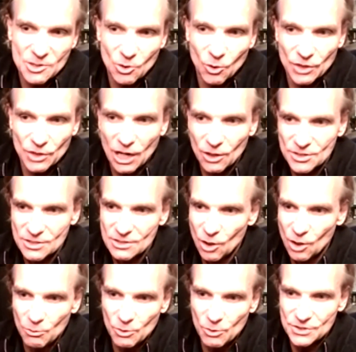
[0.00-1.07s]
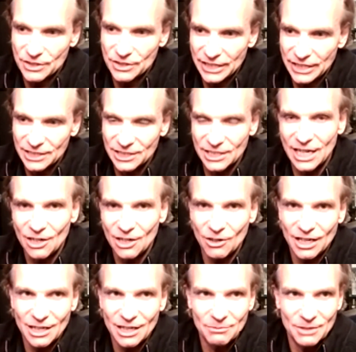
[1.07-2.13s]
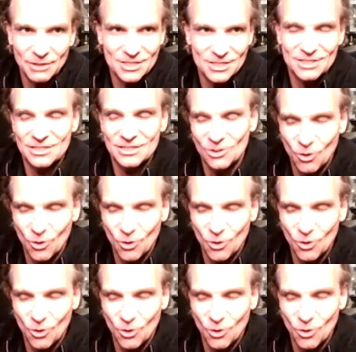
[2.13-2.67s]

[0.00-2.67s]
sold out since almost a year now, because it